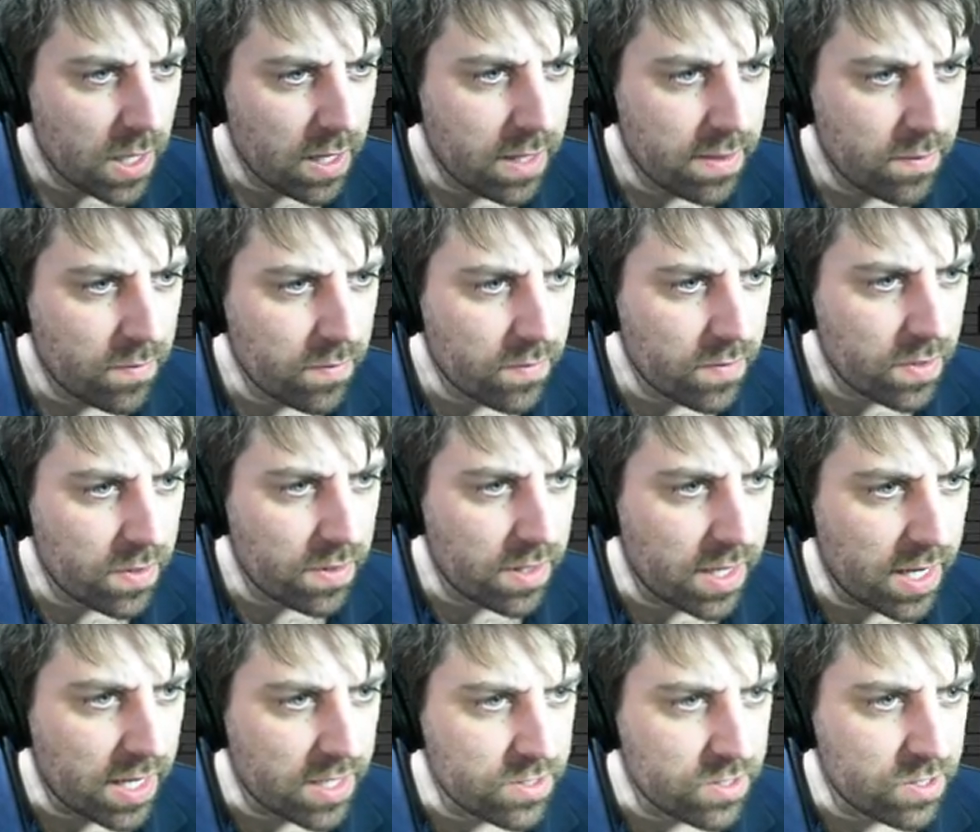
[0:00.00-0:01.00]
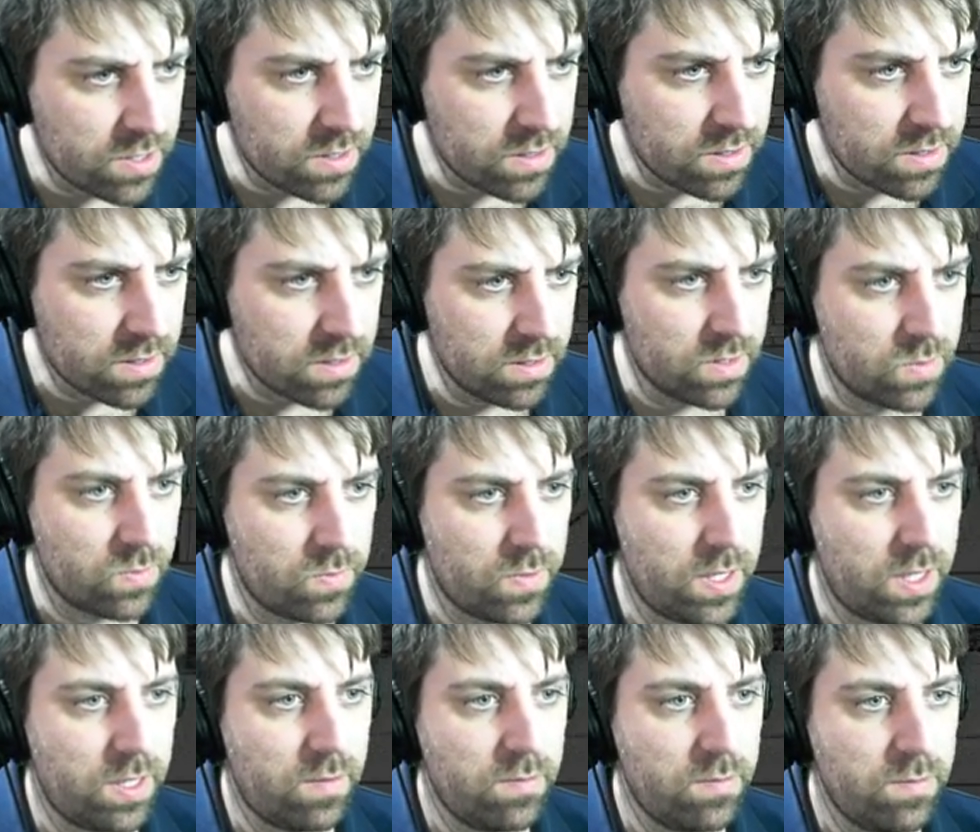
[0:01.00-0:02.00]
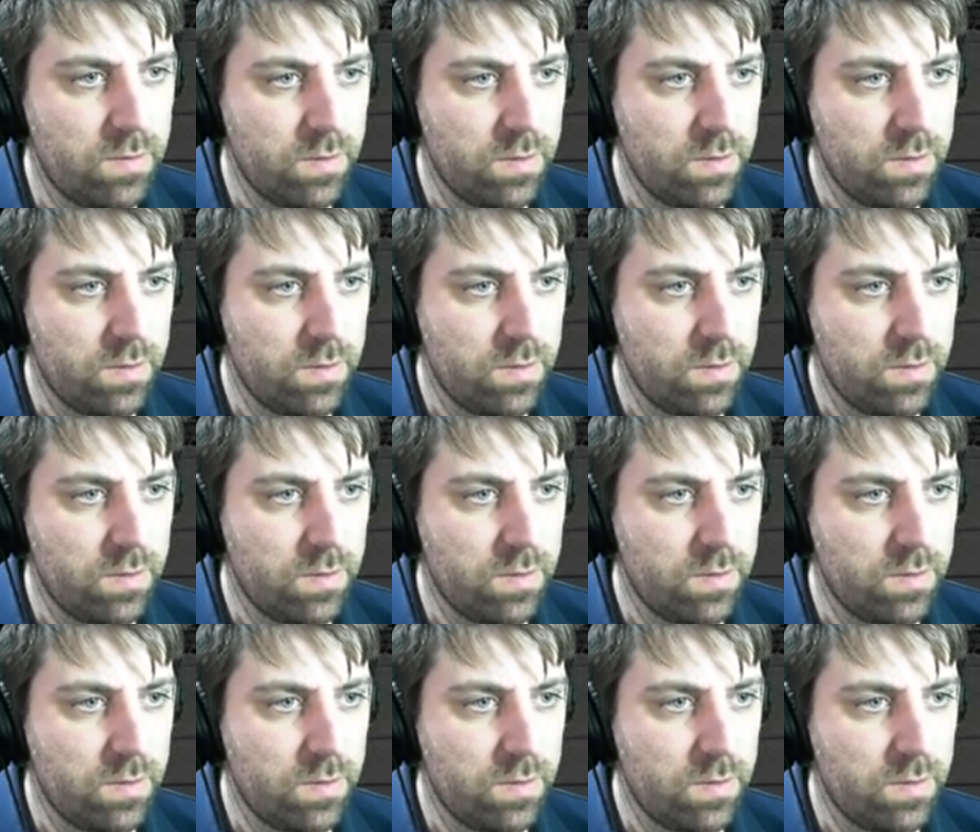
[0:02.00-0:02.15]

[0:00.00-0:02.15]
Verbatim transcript: and then we've got the engines as well.